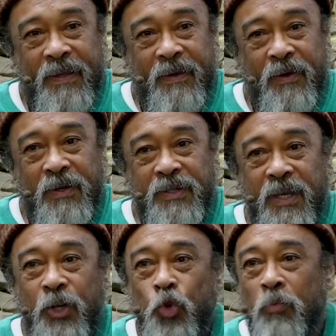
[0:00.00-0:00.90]
Because
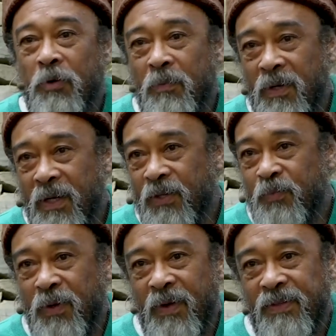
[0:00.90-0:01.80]
innumerable
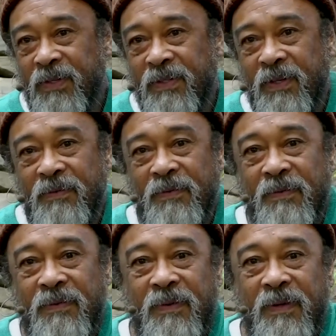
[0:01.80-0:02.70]
experiences of